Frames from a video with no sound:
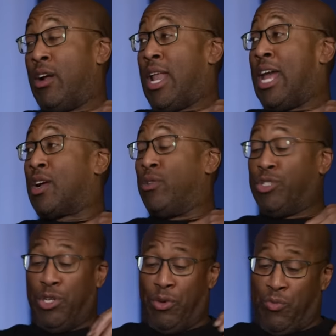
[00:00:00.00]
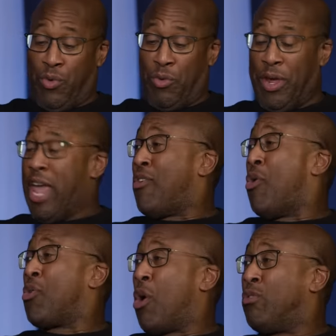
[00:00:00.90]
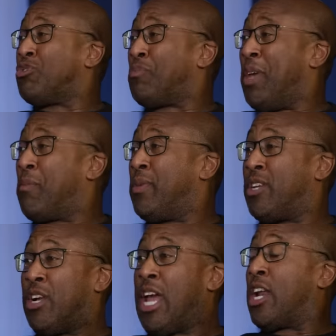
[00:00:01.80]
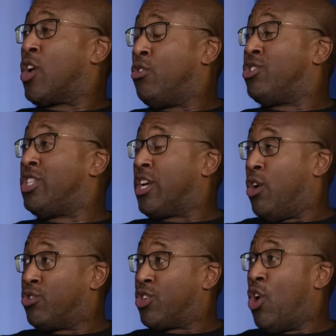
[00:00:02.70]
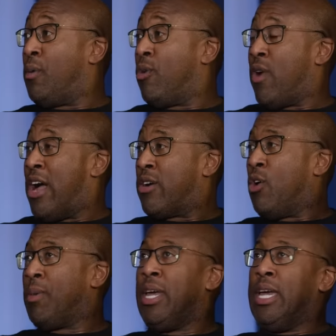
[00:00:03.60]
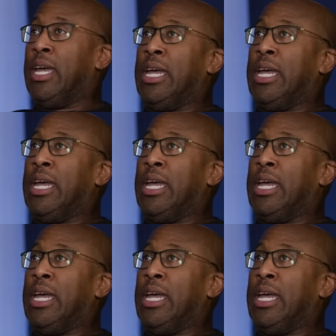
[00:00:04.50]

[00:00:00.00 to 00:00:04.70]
There are a lot of coaches. You know, we, we have our own coach speak, but there are a lot of coaches that coach Kobe around Kobe